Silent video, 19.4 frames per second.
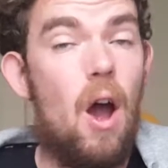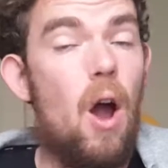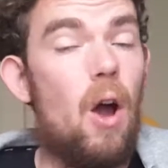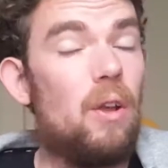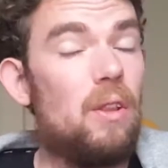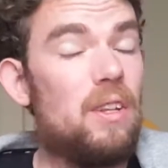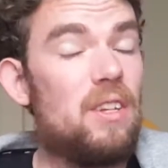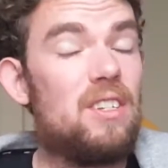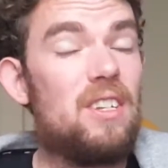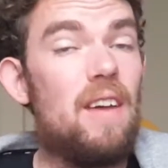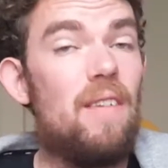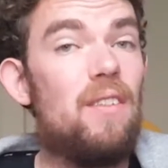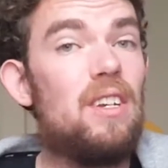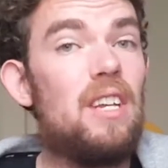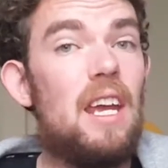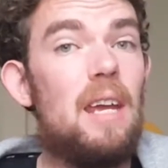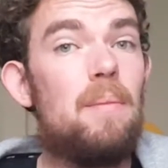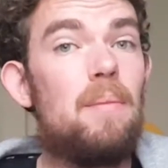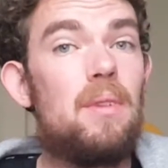Only
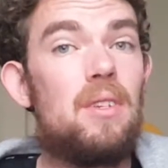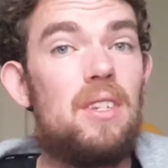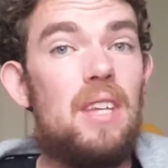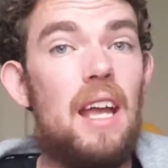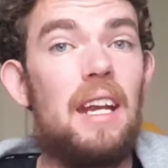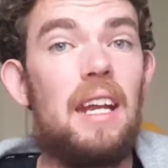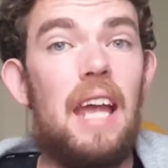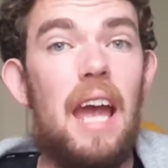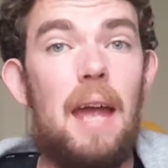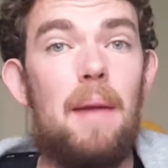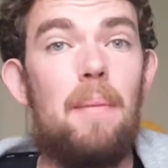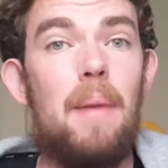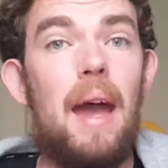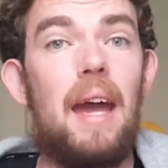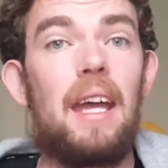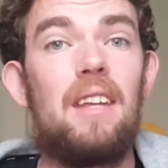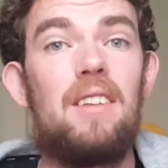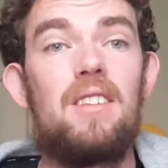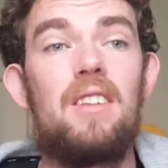17% came
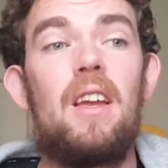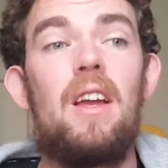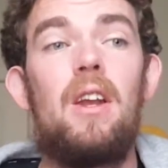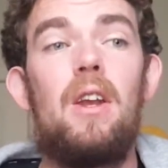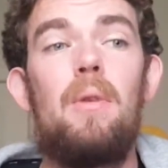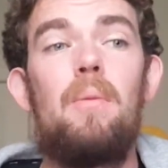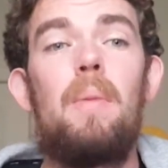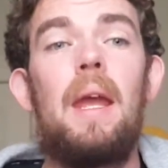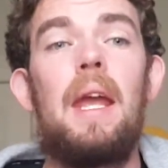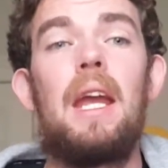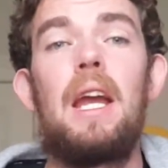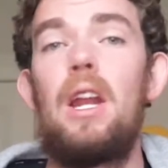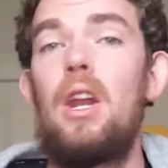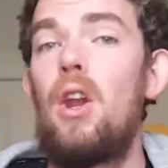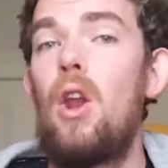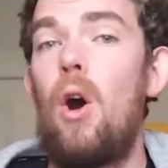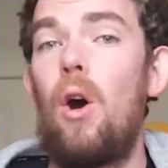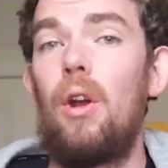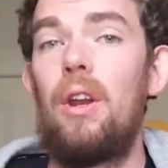back as
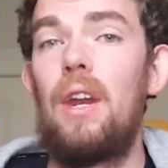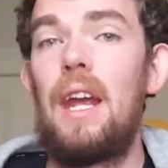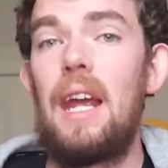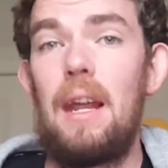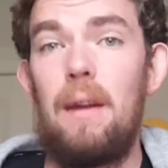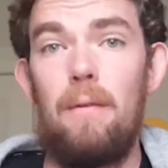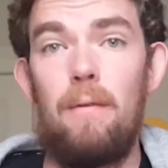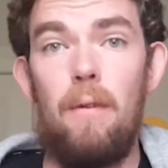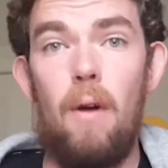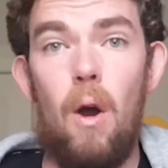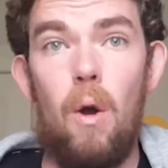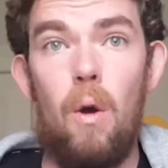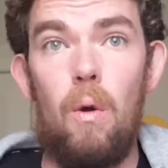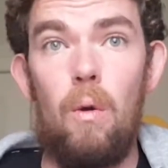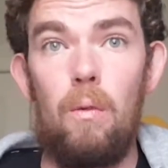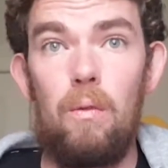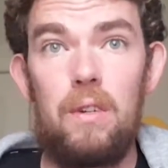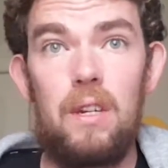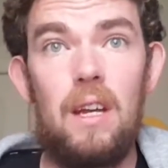being
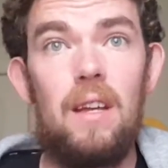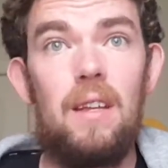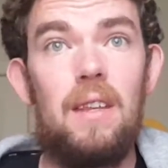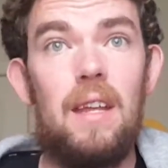non-involved.